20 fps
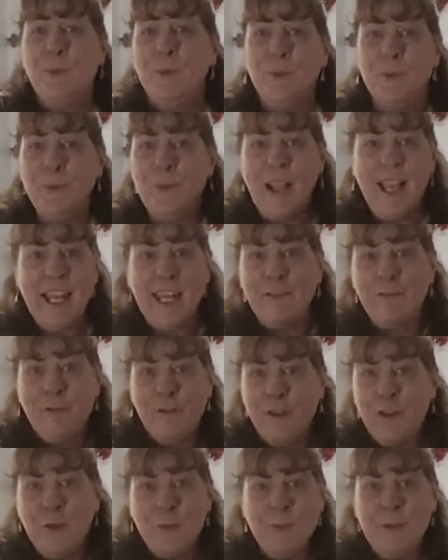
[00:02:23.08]
Where did
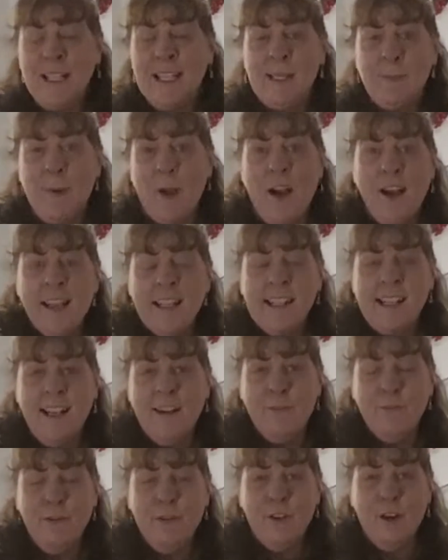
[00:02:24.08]
fruit mince pies
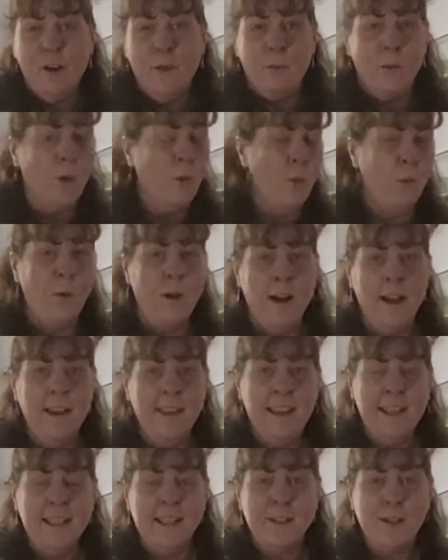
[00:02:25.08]
come from? Why
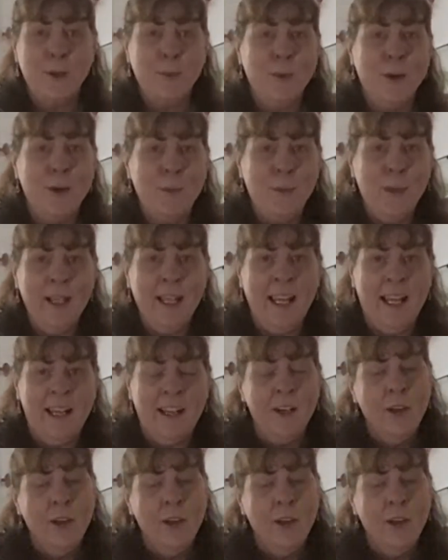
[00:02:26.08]
are they so popular?